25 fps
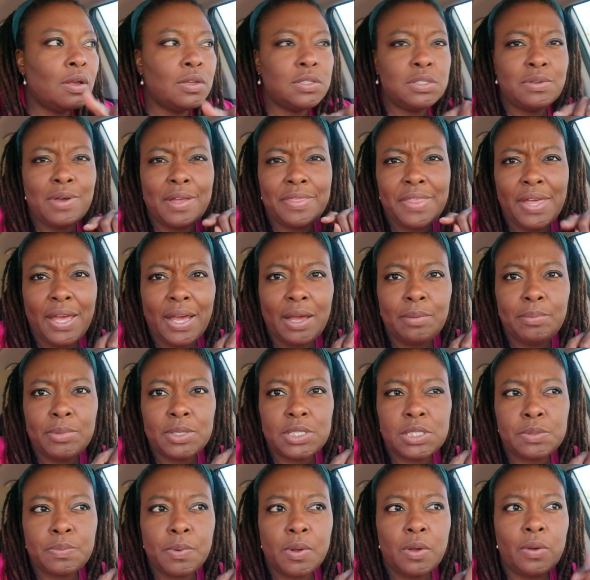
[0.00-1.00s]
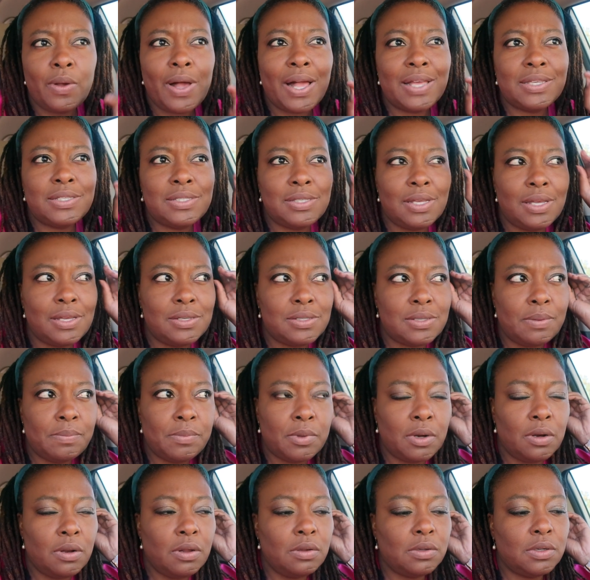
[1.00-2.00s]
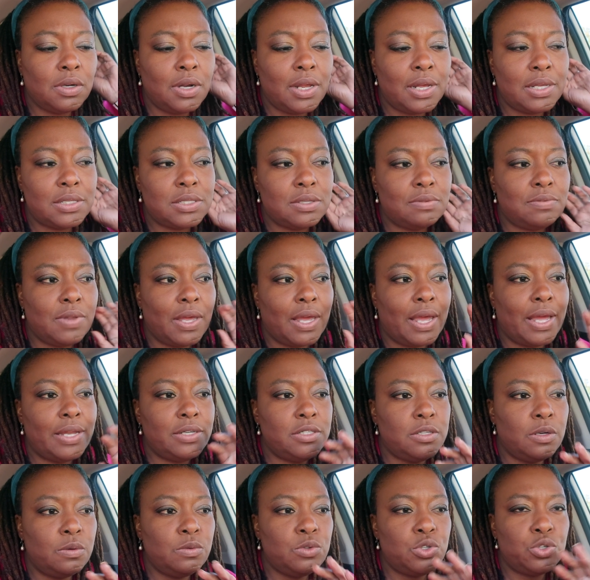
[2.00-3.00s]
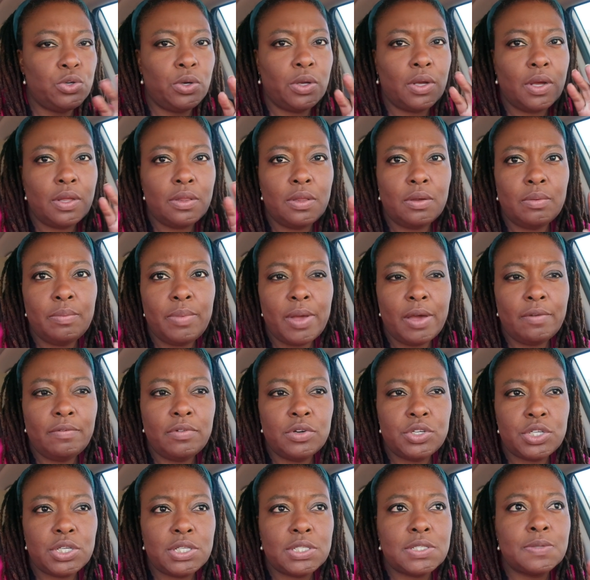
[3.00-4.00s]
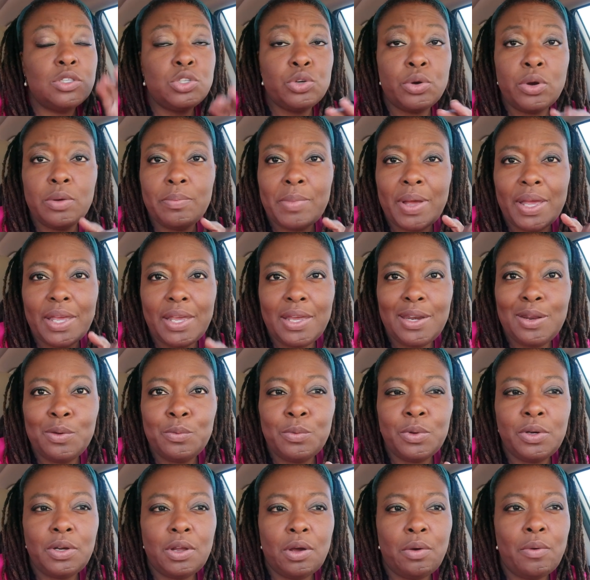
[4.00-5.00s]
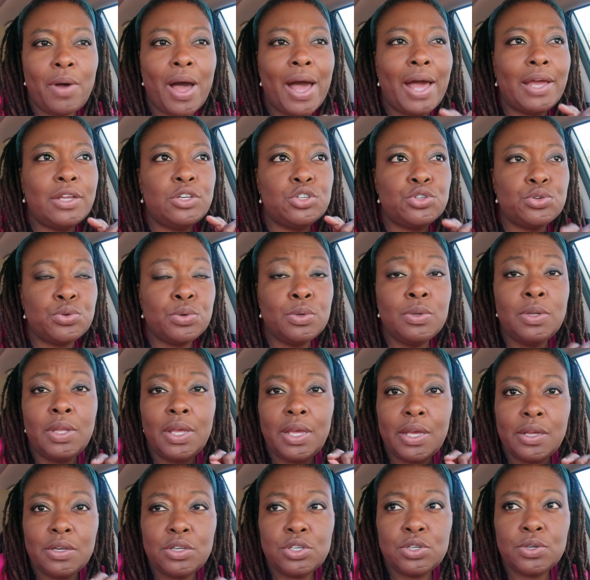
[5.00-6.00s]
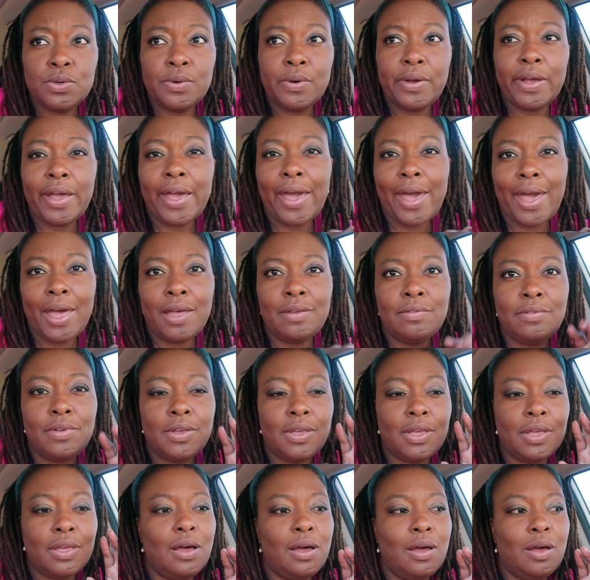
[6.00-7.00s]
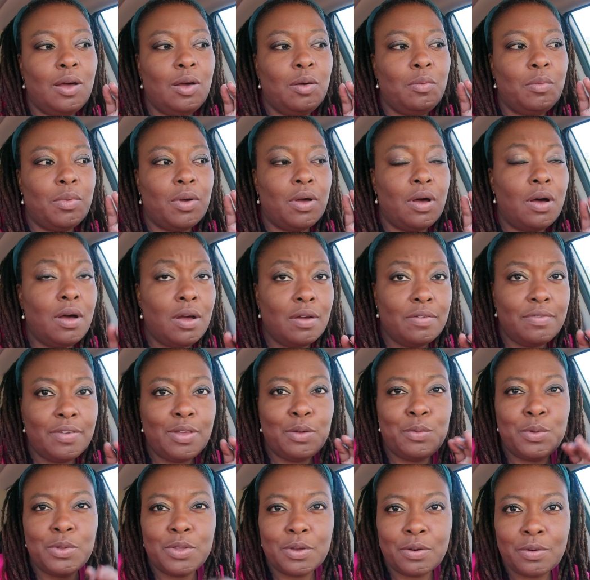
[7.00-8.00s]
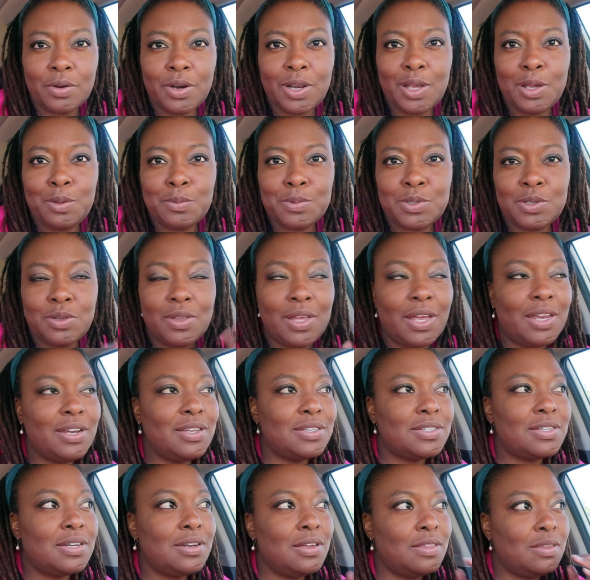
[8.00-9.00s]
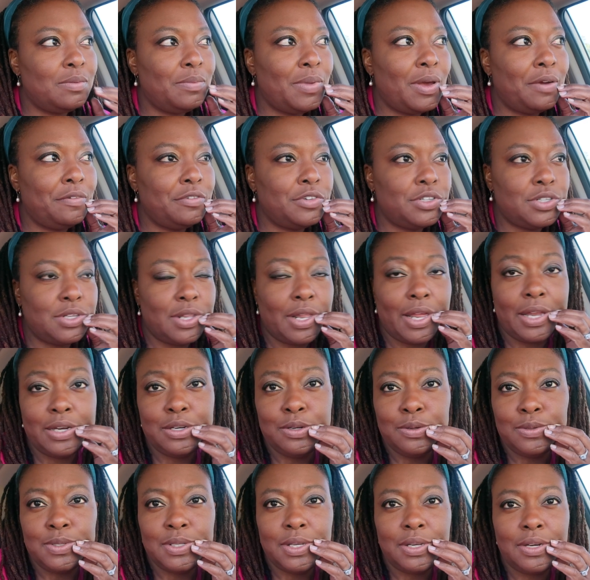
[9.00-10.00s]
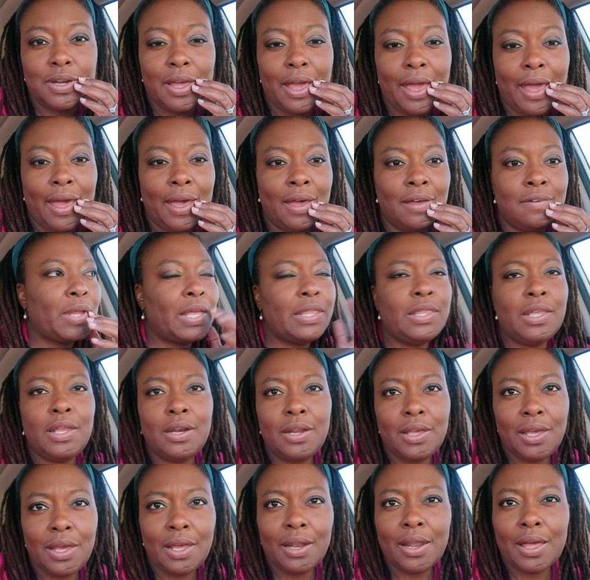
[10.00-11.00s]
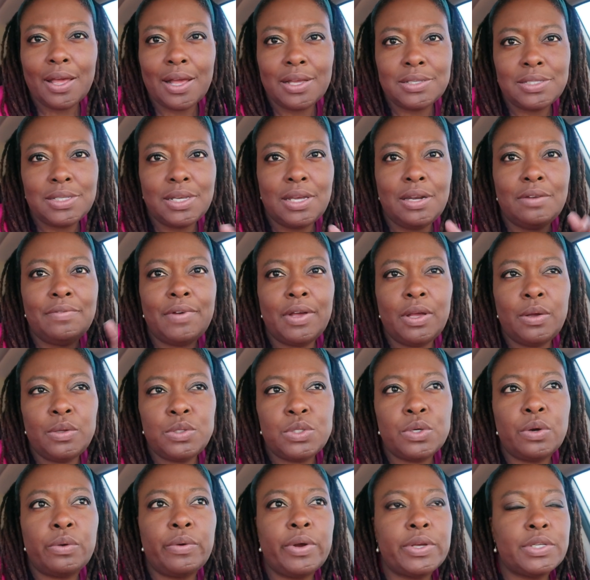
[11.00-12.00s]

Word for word: also i think i misspoke i said something along the lines of like i don't drink other beverages during my eating window i truly enjoy having um, coffee with cream so that is another beverage that i do tend to have and then again like i said if i go to a